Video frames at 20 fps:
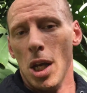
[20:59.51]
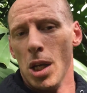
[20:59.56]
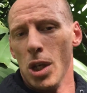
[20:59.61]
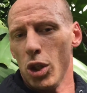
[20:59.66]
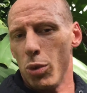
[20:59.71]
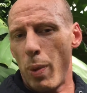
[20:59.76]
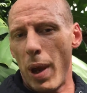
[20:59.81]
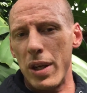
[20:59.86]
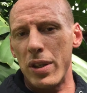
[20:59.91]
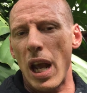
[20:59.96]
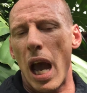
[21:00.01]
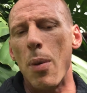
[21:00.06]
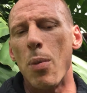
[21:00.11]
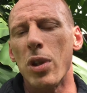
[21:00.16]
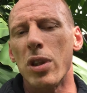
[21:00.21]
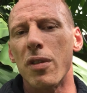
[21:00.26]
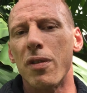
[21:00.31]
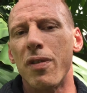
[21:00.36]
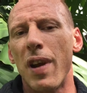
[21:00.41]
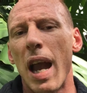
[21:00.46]
spend time
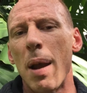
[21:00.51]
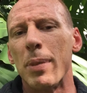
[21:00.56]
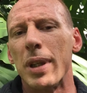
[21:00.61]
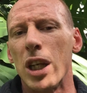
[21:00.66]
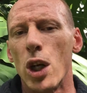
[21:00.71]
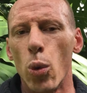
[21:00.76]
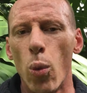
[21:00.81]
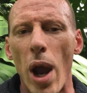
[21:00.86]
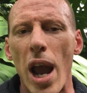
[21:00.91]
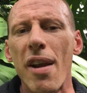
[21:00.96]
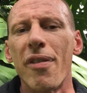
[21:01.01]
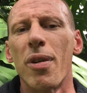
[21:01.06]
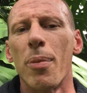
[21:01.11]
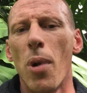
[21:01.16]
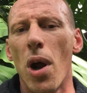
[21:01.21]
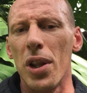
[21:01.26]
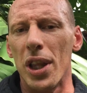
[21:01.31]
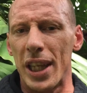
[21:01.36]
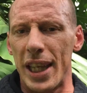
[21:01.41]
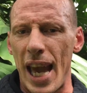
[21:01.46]
with the family, away from
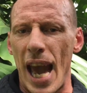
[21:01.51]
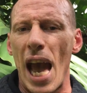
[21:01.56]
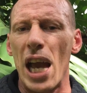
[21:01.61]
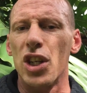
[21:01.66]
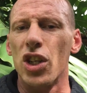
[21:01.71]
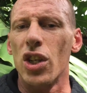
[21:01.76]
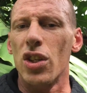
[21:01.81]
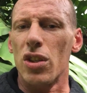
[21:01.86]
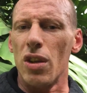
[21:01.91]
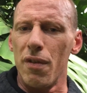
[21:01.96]
all the gadgets